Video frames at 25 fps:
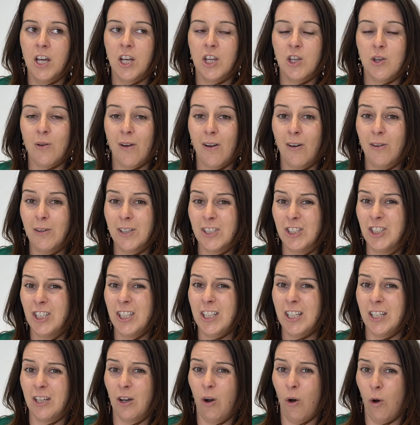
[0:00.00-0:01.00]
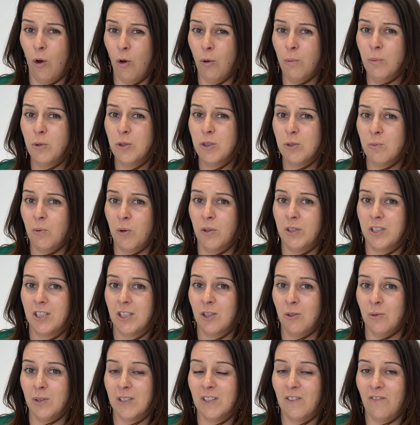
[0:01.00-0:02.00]
You actually almost want to
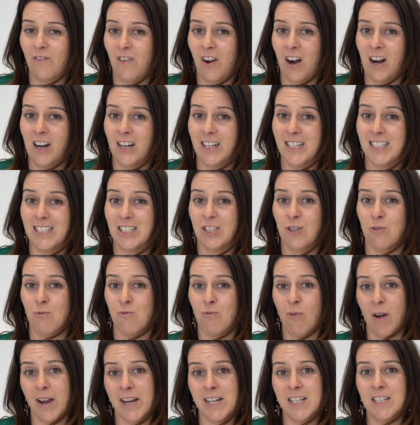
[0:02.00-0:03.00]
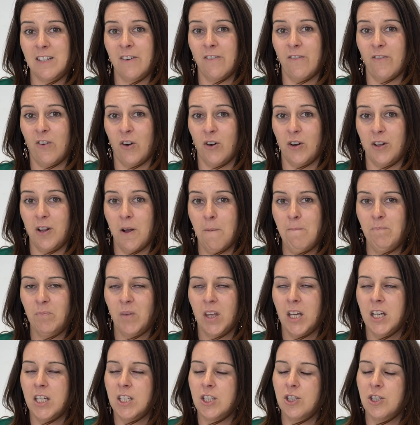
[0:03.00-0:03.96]
go as far as to write it for them